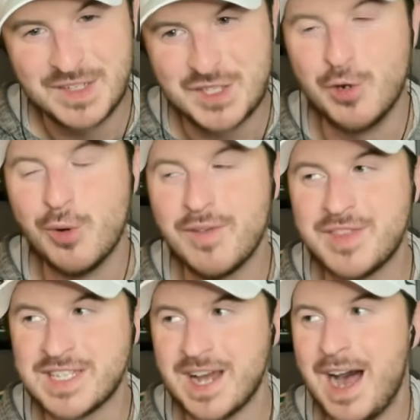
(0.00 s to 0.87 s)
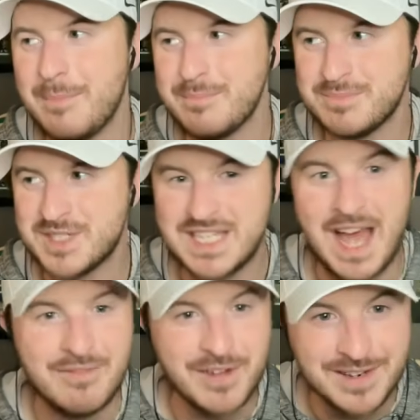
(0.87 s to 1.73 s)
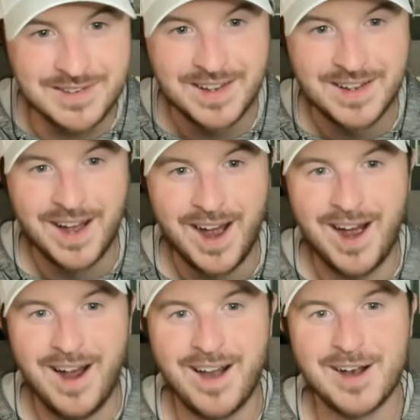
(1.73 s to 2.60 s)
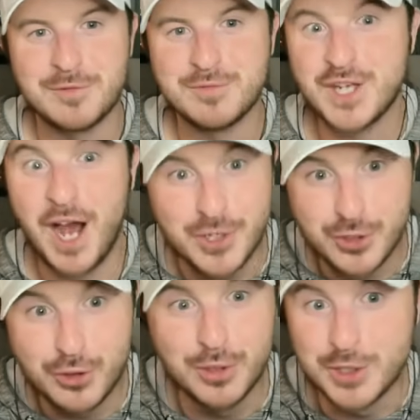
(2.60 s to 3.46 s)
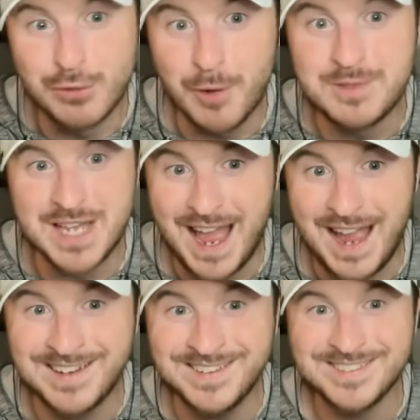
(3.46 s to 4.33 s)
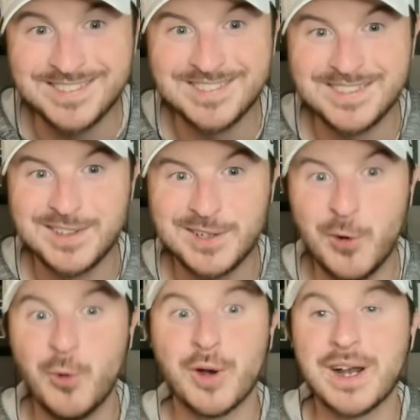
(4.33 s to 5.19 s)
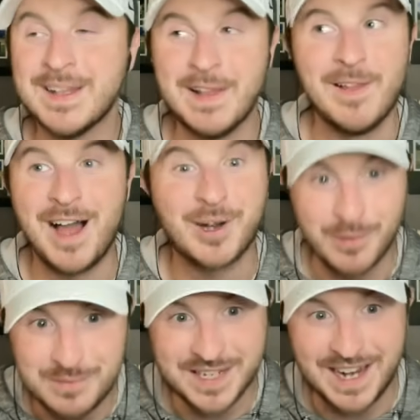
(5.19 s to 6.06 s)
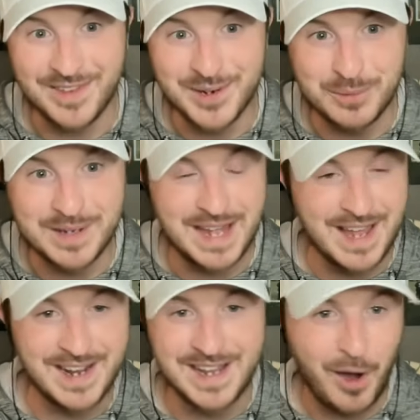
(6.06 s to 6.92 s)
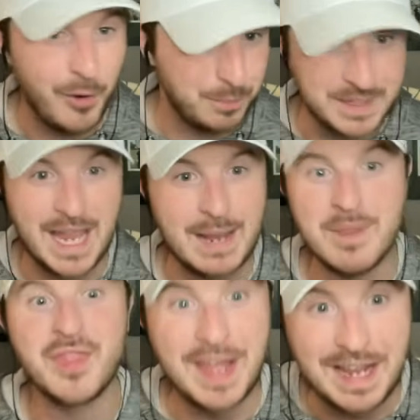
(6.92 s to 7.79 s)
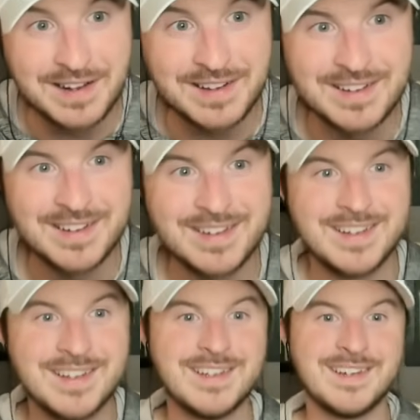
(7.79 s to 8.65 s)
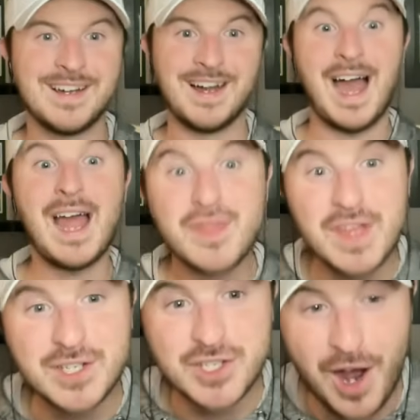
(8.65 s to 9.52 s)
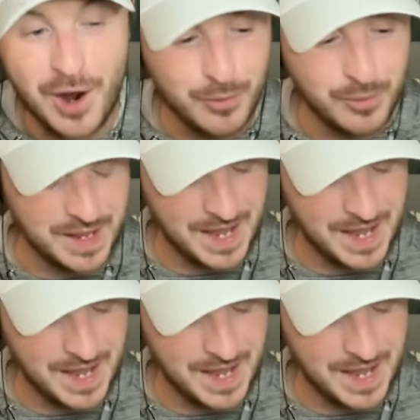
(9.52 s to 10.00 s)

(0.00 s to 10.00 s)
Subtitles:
Two of the top seven are Scott Drew and Jerome Tang, who were in the locker room together when NIL became a thing. I think so.